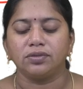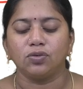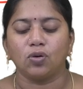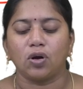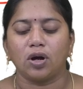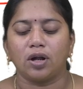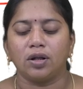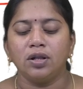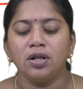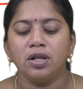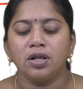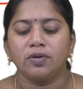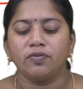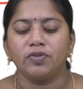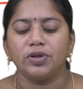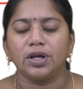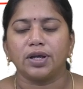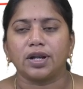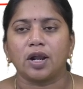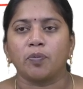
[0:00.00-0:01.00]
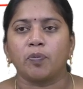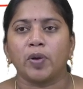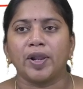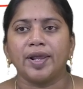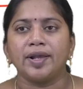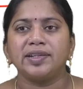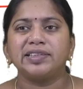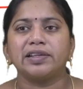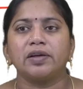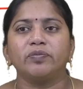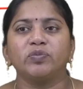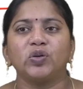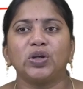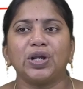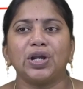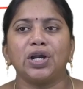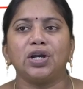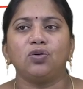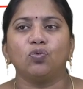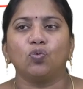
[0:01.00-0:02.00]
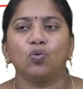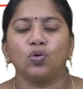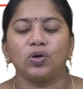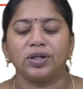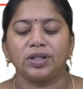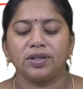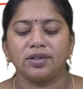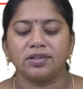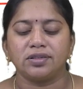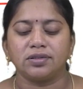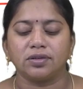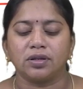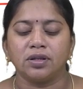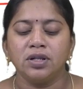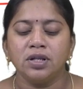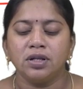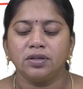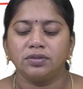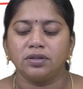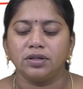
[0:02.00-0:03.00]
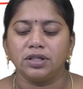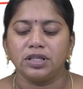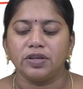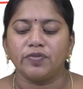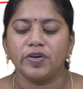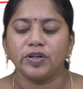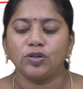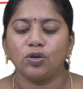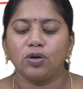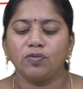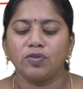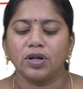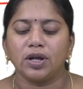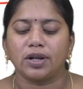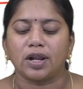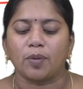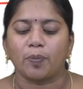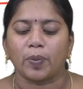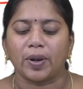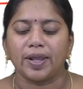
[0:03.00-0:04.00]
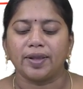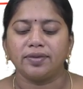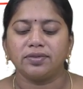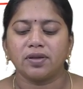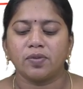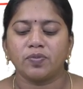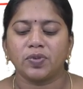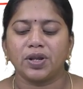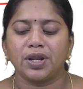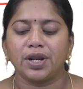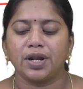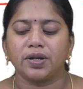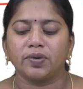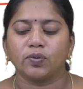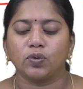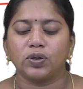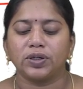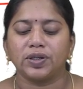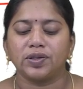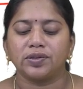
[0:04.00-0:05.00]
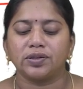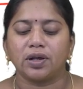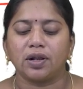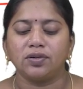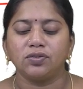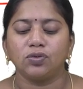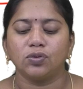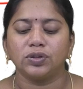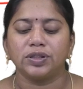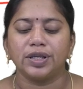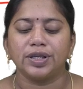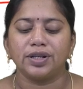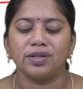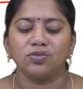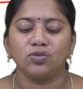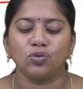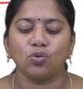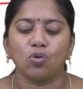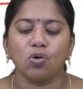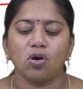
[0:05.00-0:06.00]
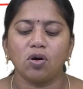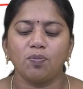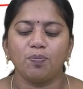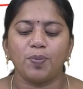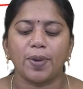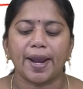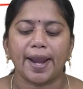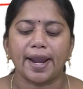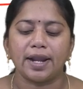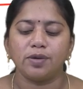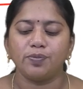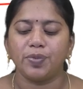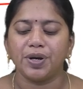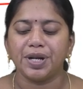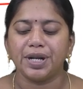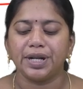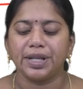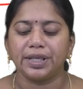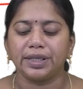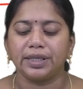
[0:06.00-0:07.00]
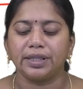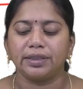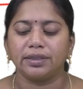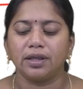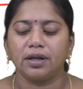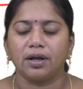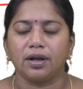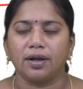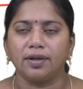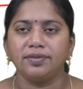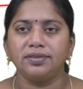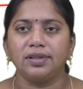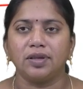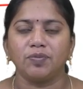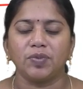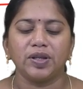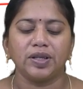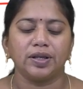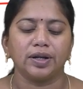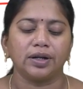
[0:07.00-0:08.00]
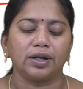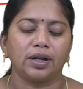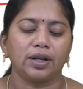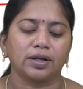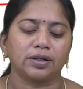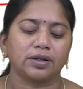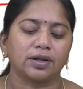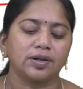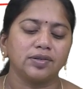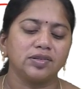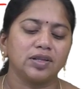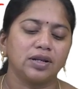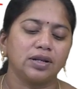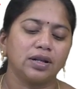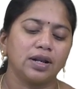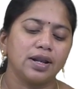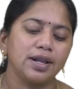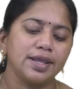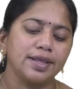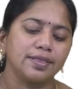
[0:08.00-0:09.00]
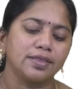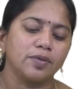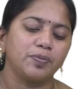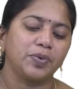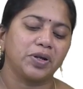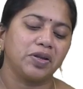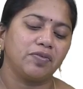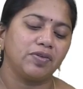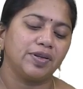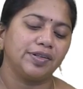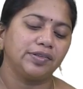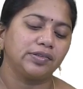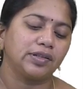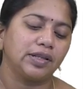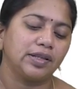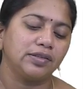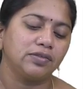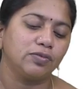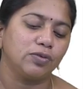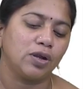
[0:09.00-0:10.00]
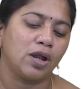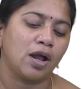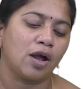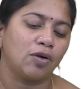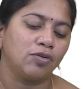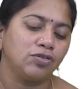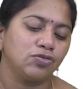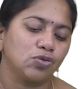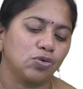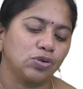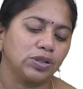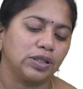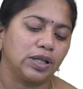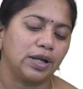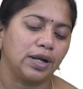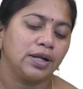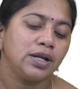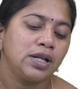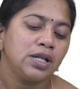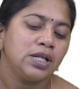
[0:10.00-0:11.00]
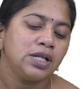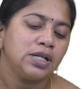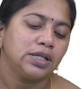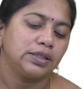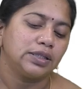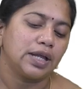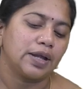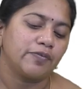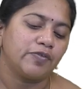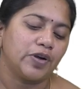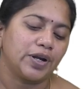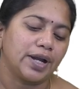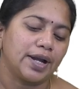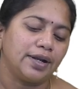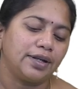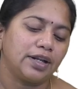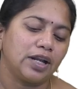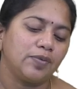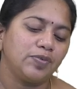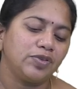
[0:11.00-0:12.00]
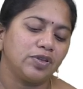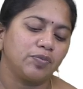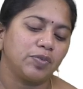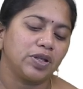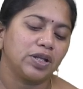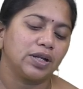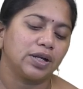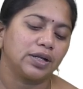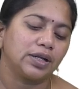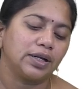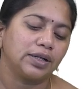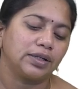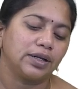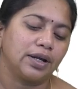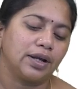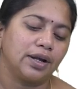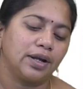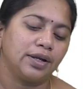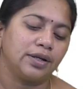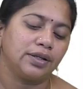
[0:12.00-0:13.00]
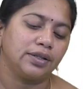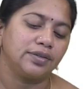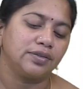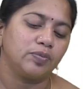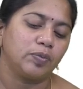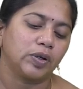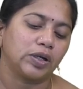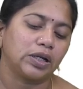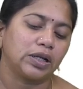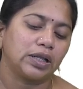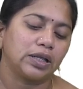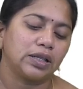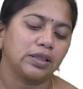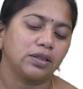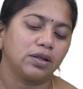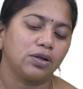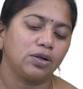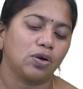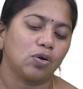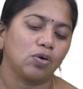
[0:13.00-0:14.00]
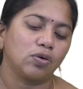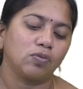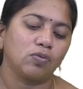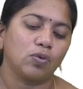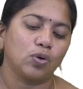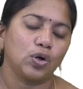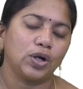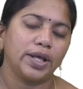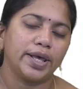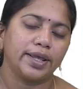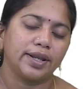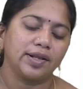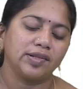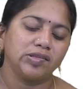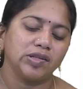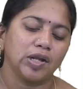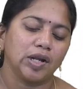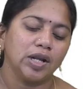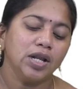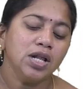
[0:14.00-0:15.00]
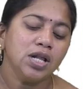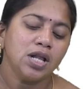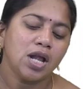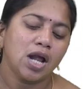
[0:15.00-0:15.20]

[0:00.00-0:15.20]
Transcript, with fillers: So, uh, we are applying some gate voltage. So, even though we are applying some gate voltage also, there is no band bending in the semiconductor. Generally, in the previous case, we have shown that the, for N-type semiconductor, it is bending in the downward direction